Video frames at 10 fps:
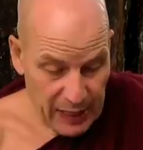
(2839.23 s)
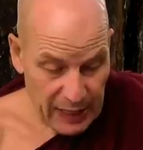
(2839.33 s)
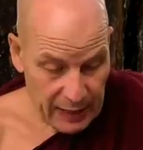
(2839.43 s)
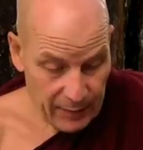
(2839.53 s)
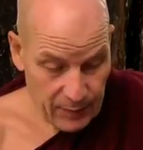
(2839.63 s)

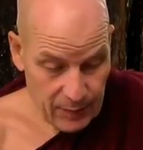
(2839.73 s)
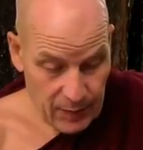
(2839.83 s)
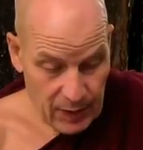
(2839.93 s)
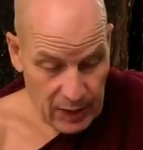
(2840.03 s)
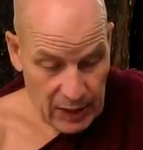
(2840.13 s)
B.
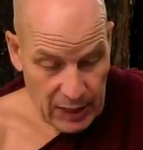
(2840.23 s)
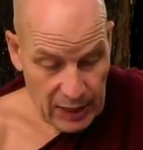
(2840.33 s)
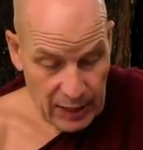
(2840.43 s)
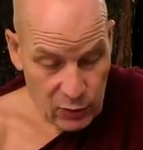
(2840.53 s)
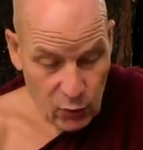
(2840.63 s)

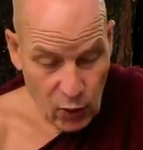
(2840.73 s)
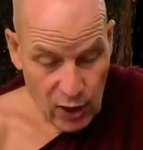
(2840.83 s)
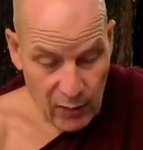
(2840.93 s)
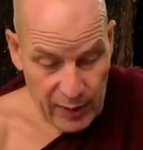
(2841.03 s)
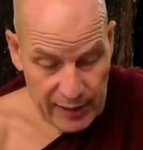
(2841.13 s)
Do
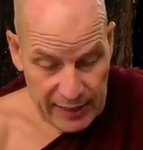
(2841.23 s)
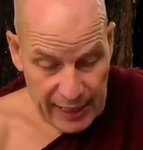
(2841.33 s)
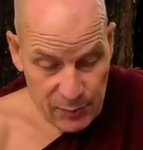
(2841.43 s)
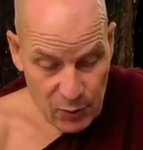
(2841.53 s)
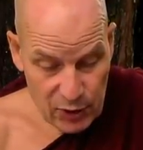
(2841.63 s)
all awakened
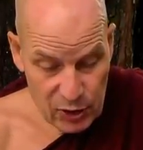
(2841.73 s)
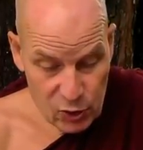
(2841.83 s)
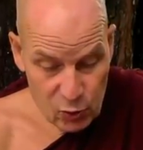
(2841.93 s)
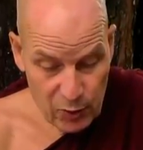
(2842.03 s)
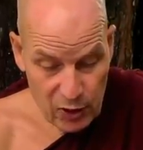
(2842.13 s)
ask for
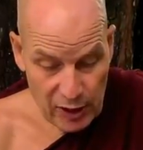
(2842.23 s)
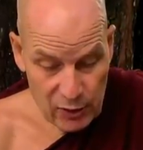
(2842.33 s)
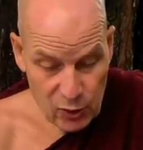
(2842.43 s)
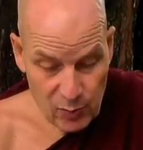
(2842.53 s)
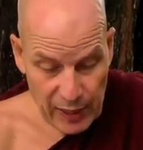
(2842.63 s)

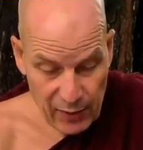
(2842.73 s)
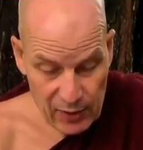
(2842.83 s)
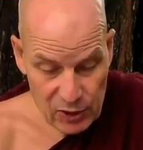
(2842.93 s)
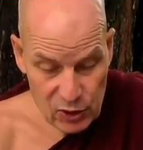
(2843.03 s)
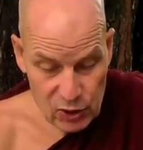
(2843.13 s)
supernatural
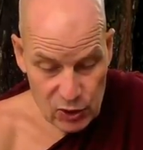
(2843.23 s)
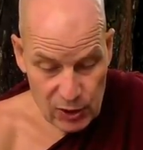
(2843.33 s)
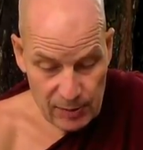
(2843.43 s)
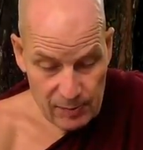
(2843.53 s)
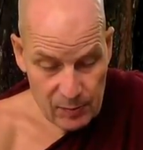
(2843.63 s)
powers?
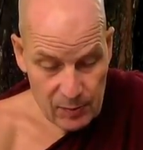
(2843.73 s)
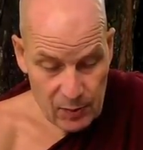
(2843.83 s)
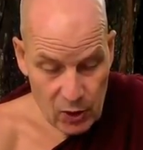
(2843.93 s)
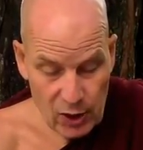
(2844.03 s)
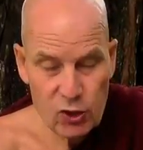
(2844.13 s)

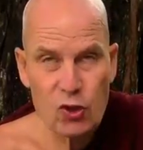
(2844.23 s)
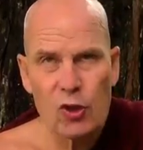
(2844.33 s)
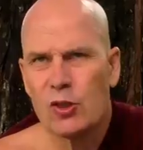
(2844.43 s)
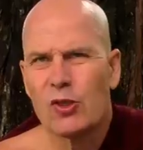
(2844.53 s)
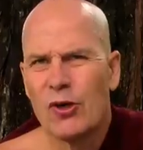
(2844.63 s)
Cut
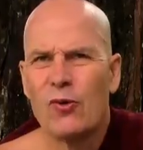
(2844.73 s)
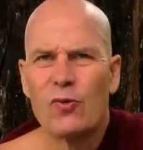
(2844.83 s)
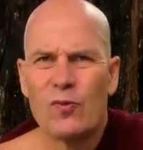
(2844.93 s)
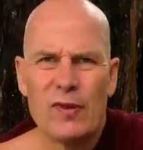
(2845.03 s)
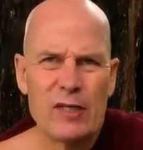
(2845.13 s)
short? No,
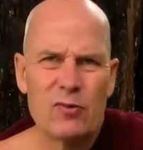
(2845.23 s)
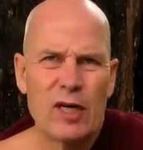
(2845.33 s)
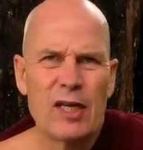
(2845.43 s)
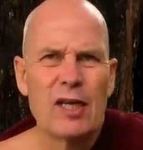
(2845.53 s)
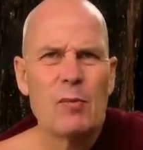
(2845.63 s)
they do
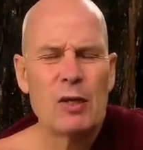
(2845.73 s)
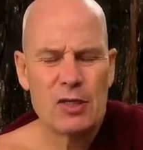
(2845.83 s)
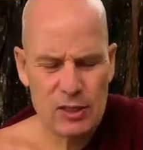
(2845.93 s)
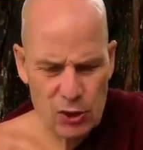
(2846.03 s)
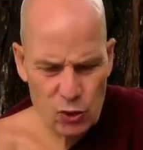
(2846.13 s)
not.
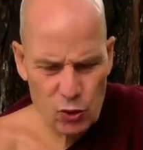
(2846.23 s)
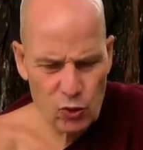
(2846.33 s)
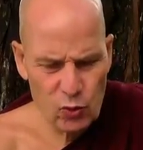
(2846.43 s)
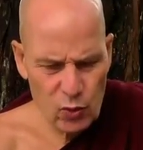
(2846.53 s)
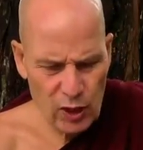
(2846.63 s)
Because there's
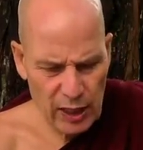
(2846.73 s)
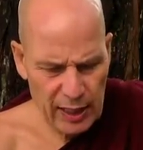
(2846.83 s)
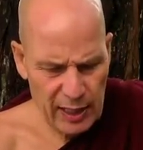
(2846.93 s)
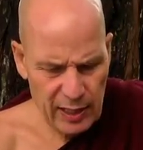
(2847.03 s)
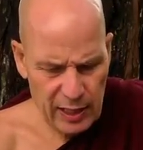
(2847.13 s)
two
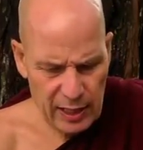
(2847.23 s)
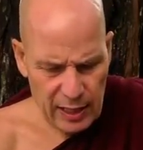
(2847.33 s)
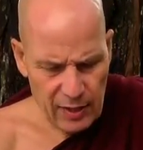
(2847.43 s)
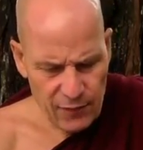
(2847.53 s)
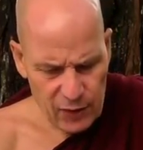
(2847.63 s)

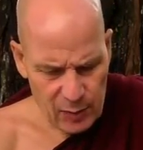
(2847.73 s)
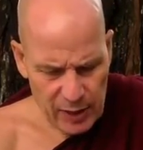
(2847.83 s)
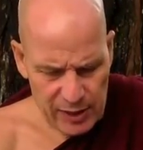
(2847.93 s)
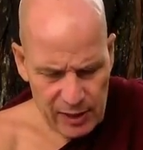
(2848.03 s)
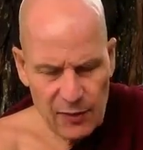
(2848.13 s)

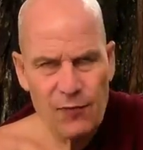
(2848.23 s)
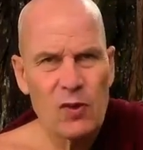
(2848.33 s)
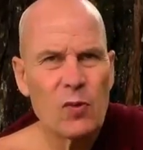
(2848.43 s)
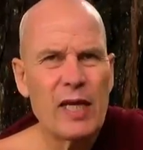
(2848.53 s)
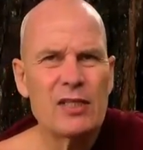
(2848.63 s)
fundamental
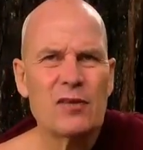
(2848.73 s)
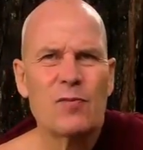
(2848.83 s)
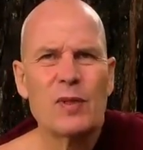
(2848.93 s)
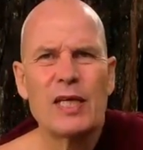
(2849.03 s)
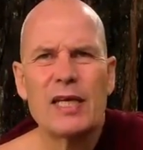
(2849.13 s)
different ways
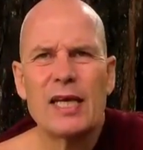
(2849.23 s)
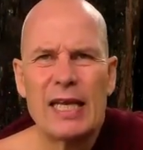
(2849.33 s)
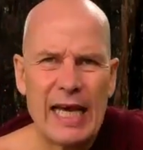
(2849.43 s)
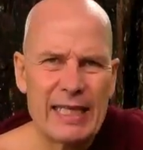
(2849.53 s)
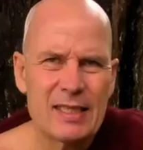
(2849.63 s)
of being
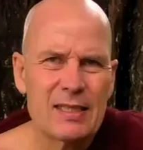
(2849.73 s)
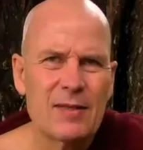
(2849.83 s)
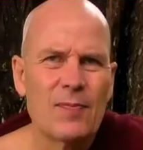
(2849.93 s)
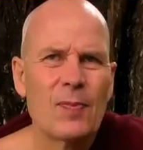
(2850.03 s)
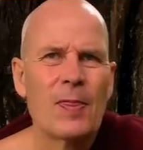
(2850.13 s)
enlightened.
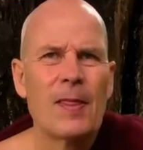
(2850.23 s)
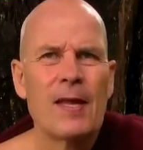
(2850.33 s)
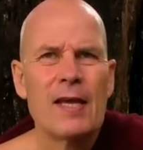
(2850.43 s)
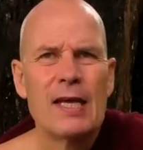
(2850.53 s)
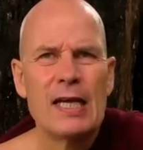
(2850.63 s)

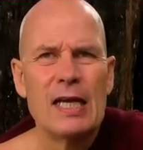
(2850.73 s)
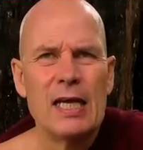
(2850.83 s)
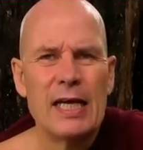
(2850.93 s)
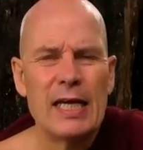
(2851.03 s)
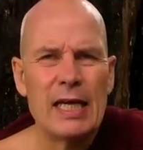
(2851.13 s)

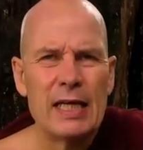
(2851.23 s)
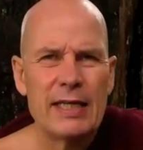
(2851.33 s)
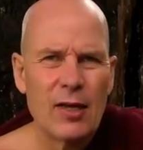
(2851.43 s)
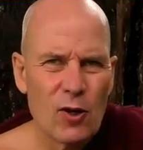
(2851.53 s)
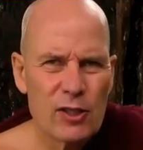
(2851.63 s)

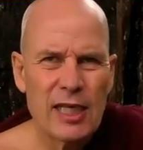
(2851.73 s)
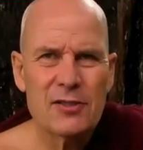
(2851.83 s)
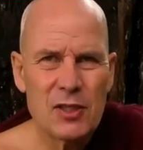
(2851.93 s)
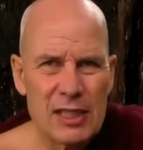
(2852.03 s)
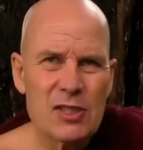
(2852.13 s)
They all take
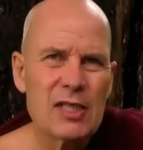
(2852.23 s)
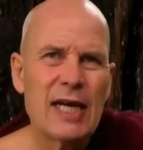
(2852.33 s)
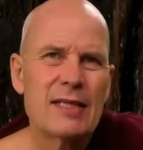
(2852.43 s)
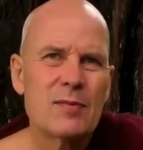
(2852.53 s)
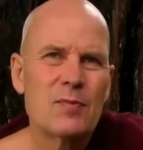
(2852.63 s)

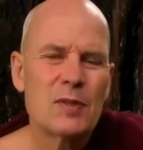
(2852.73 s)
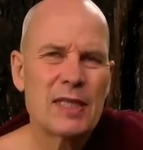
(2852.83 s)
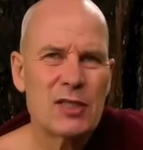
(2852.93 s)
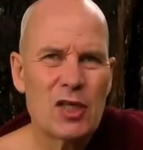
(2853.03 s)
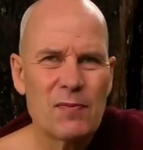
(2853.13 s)
insight, but
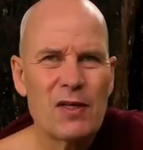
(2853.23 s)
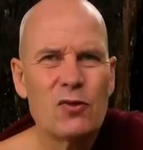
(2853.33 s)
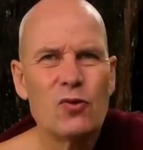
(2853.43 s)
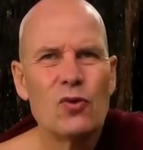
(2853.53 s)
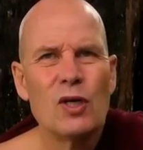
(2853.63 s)
there's someone
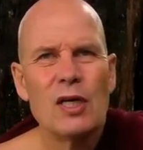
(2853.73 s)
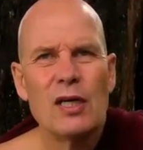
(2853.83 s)
who